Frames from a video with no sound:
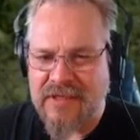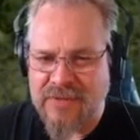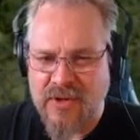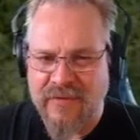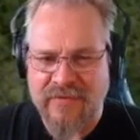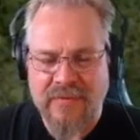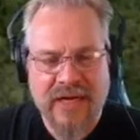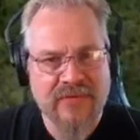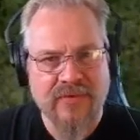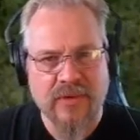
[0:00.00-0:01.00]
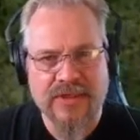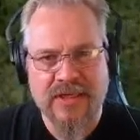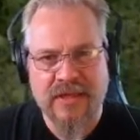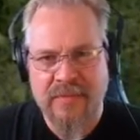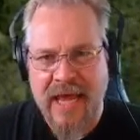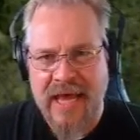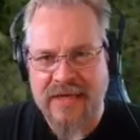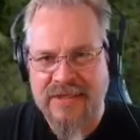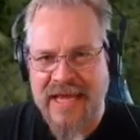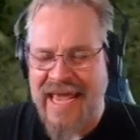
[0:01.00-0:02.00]
sort of a mighty force in the
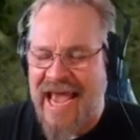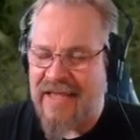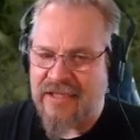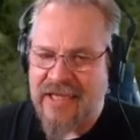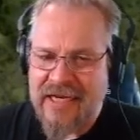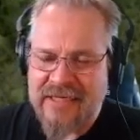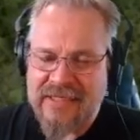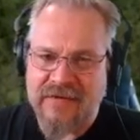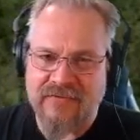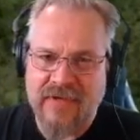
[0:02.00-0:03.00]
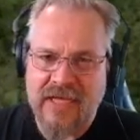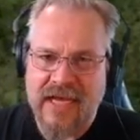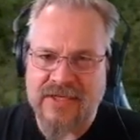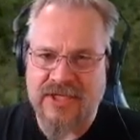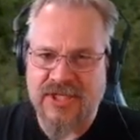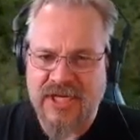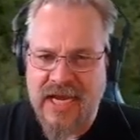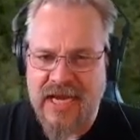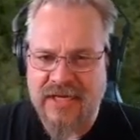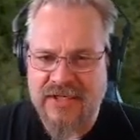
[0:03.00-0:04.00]
past. And the land itself really hasn't
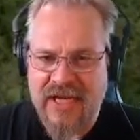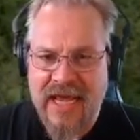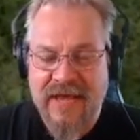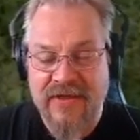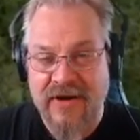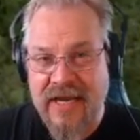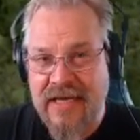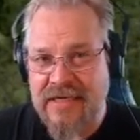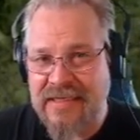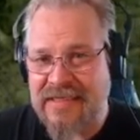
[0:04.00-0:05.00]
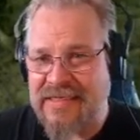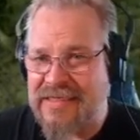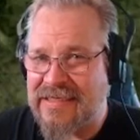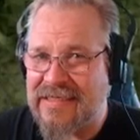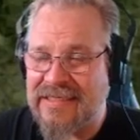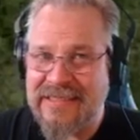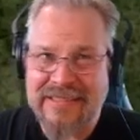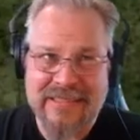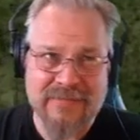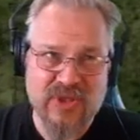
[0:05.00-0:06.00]
changed. There is
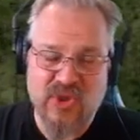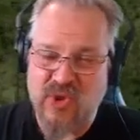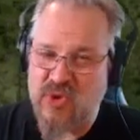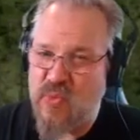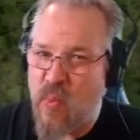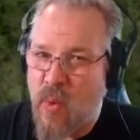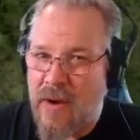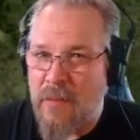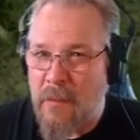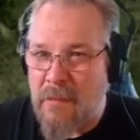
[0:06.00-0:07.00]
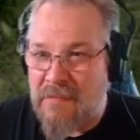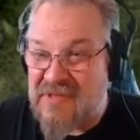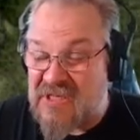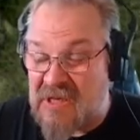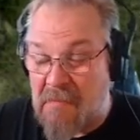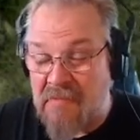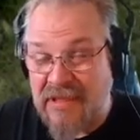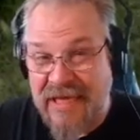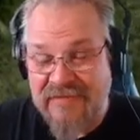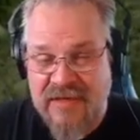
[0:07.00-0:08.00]
what some
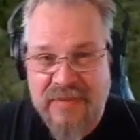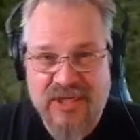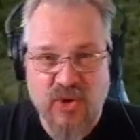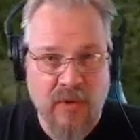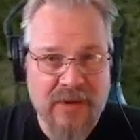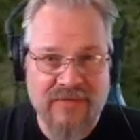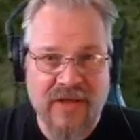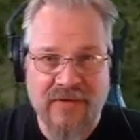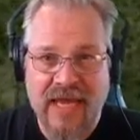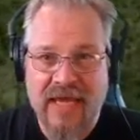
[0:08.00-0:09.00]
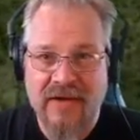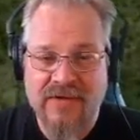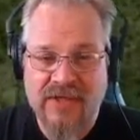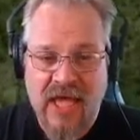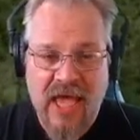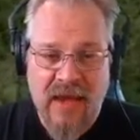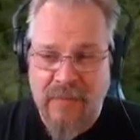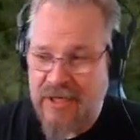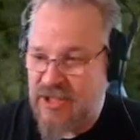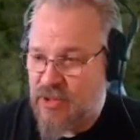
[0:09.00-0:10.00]
believe to be dormant volcanoes,
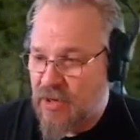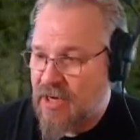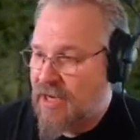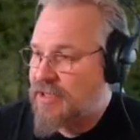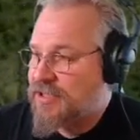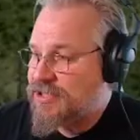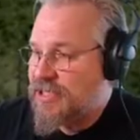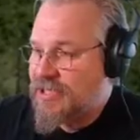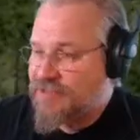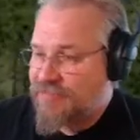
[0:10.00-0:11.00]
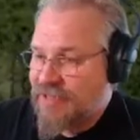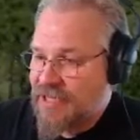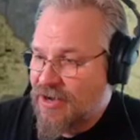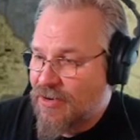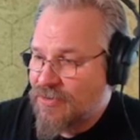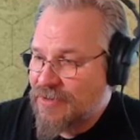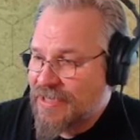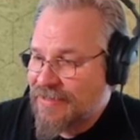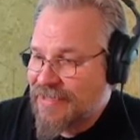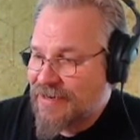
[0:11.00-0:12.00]
but to our knowledge, it's really
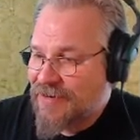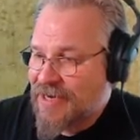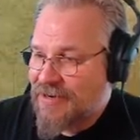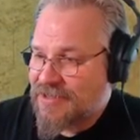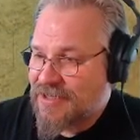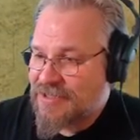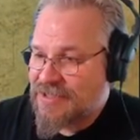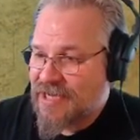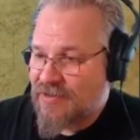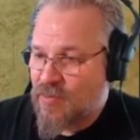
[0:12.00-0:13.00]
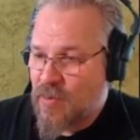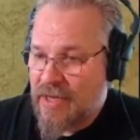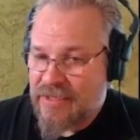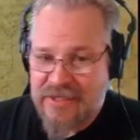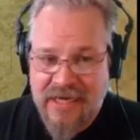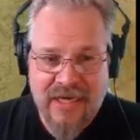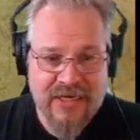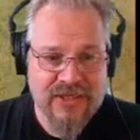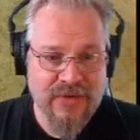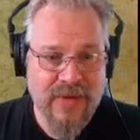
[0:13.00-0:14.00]
only down here to the southwest
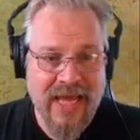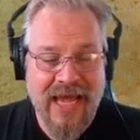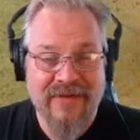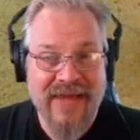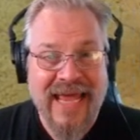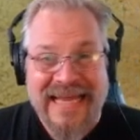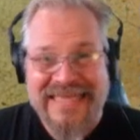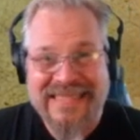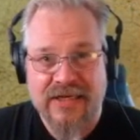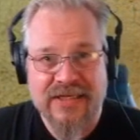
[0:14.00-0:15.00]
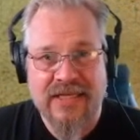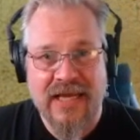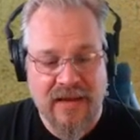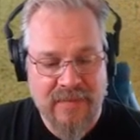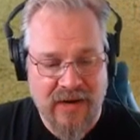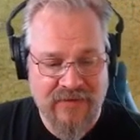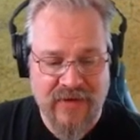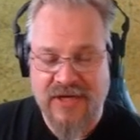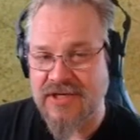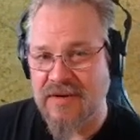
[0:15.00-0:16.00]
do we have any such thing in Mount
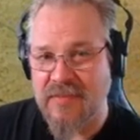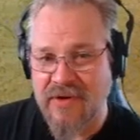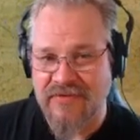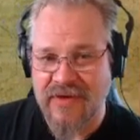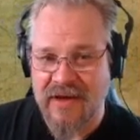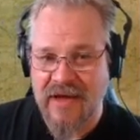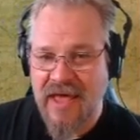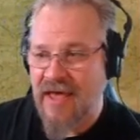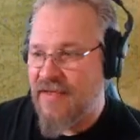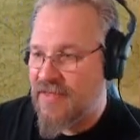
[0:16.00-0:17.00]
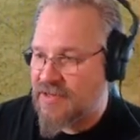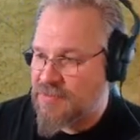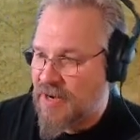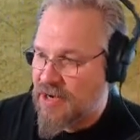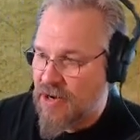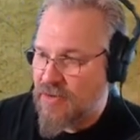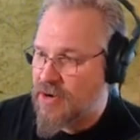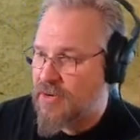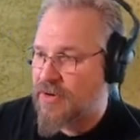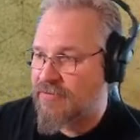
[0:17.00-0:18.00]
Vedesh and Mutfia. There's been no
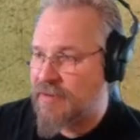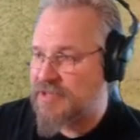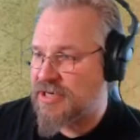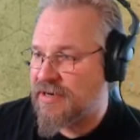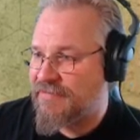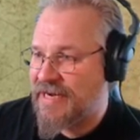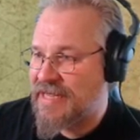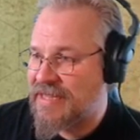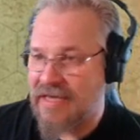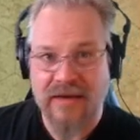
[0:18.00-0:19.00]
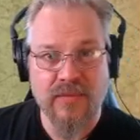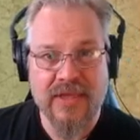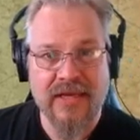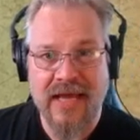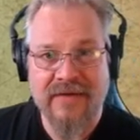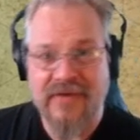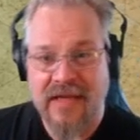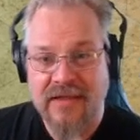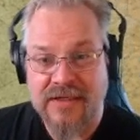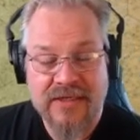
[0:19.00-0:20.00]
known eruption of anything within
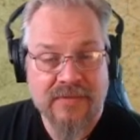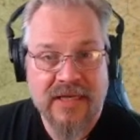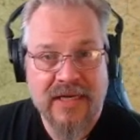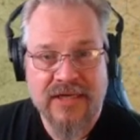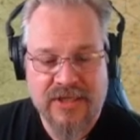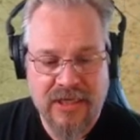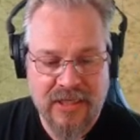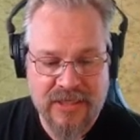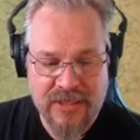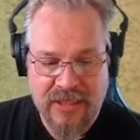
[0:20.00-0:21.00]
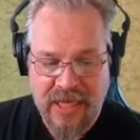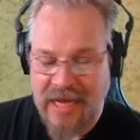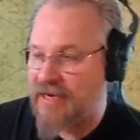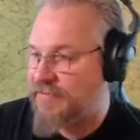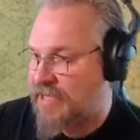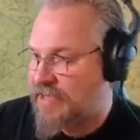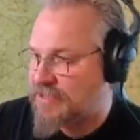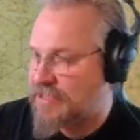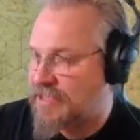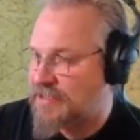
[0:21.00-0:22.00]
Evindale. It's simply not geologically active in that
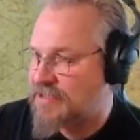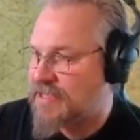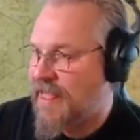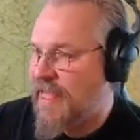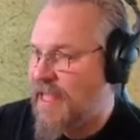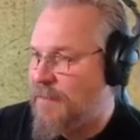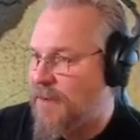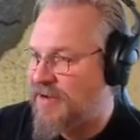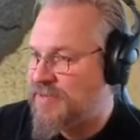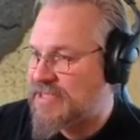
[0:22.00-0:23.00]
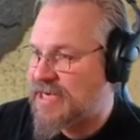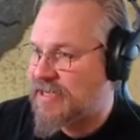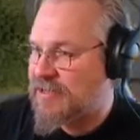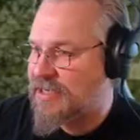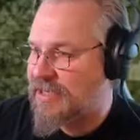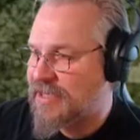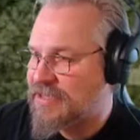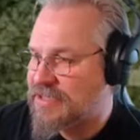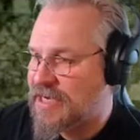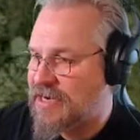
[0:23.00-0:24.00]
sense. But if we take a look at
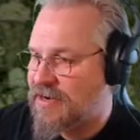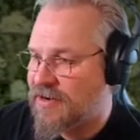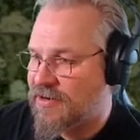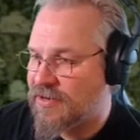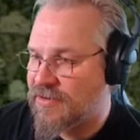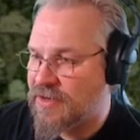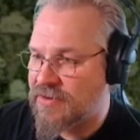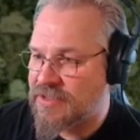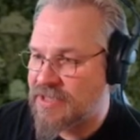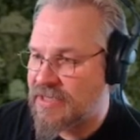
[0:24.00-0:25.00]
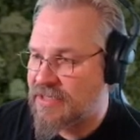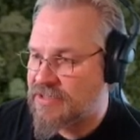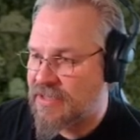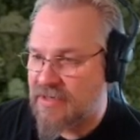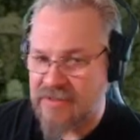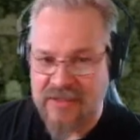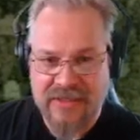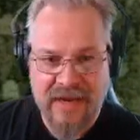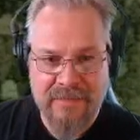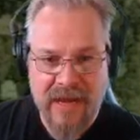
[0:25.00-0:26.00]
this here, you'll notice that this is
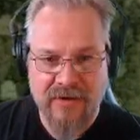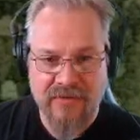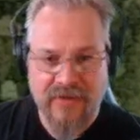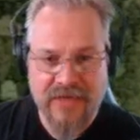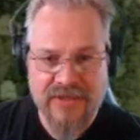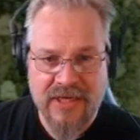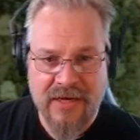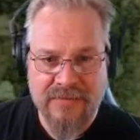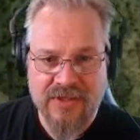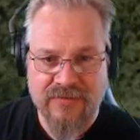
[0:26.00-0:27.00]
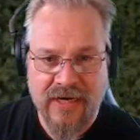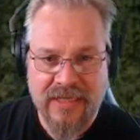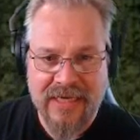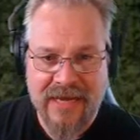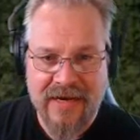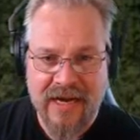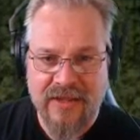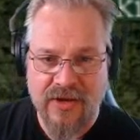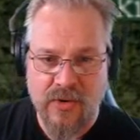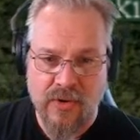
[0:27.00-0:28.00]
a mountain range that comes directly down out of
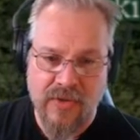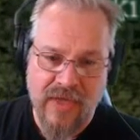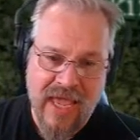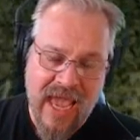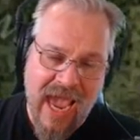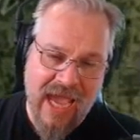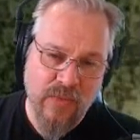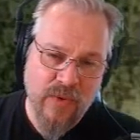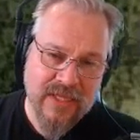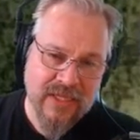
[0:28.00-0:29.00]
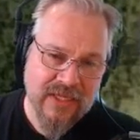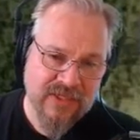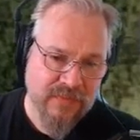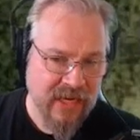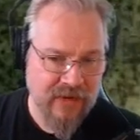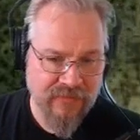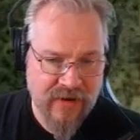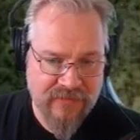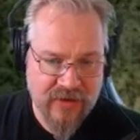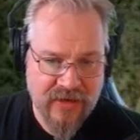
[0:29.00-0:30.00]
the north, and with it this mighty
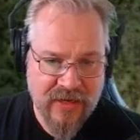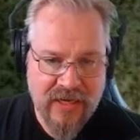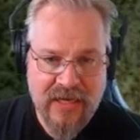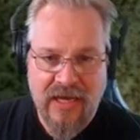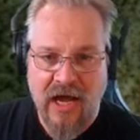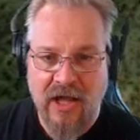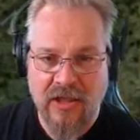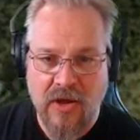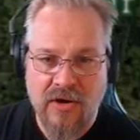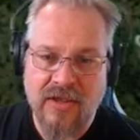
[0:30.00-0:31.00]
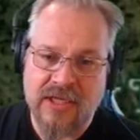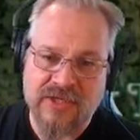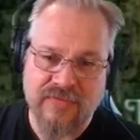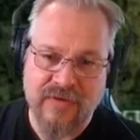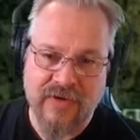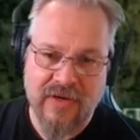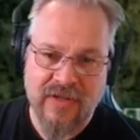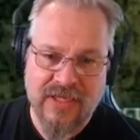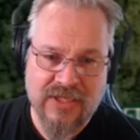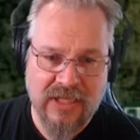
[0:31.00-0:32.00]
river. Along this river,
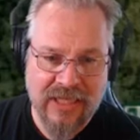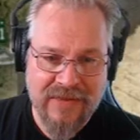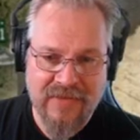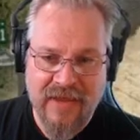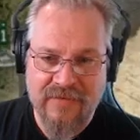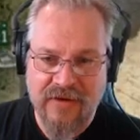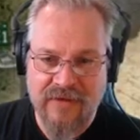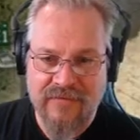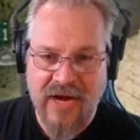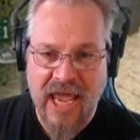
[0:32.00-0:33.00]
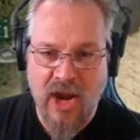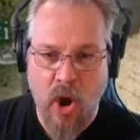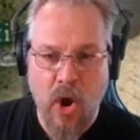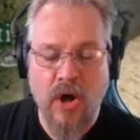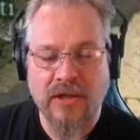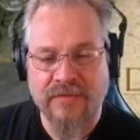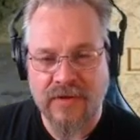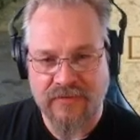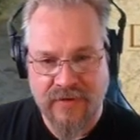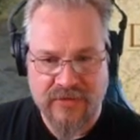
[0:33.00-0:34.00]
this life-giving river, and all of
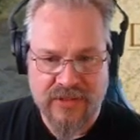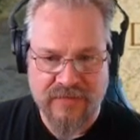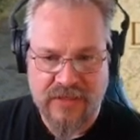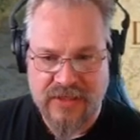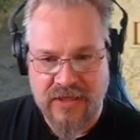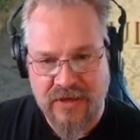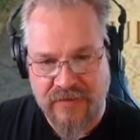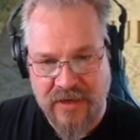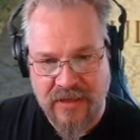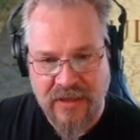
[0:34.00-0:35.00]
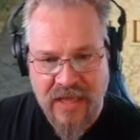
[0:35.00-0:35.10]
the rivers of the Slindari,